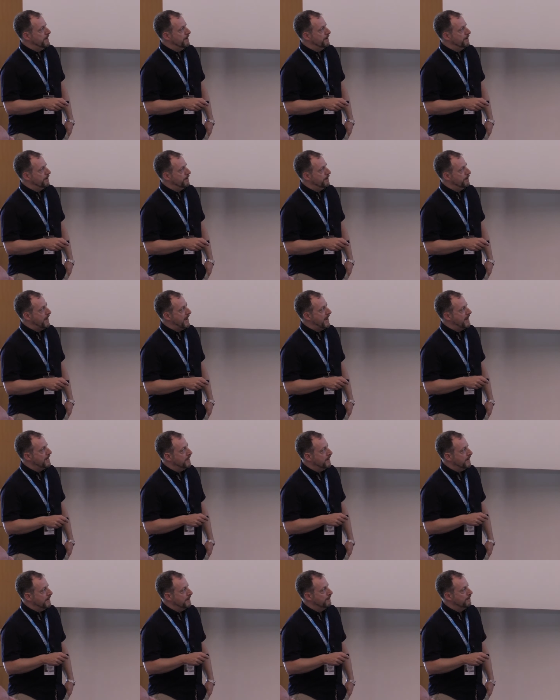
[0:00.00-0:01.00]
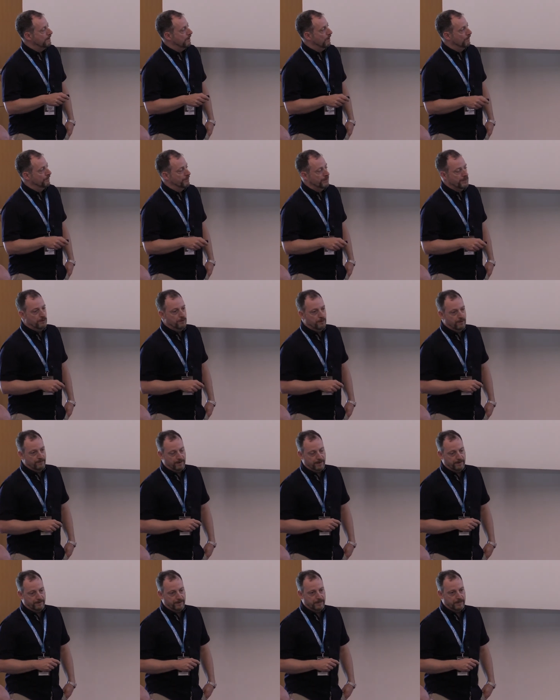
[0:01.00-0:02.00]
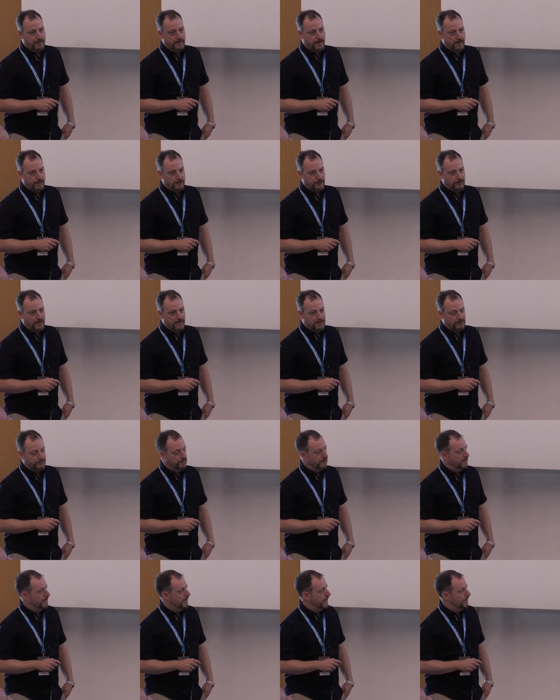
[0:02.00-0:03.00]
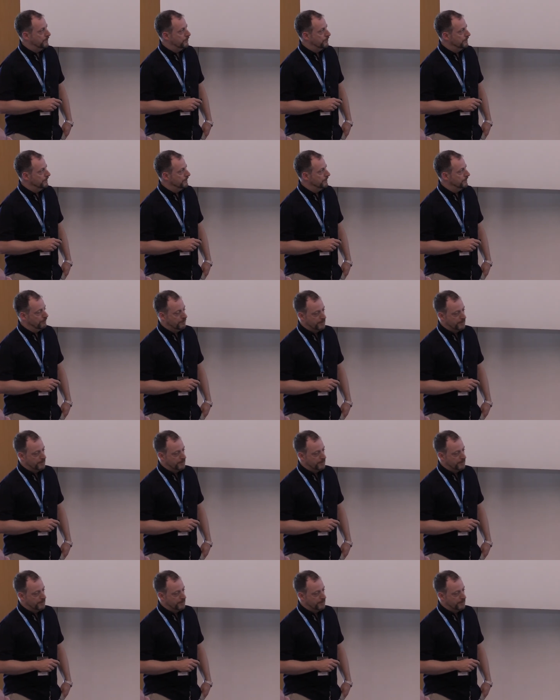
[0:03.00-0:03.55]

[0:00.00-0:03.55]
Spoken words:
here any of the univariate gauge specifications.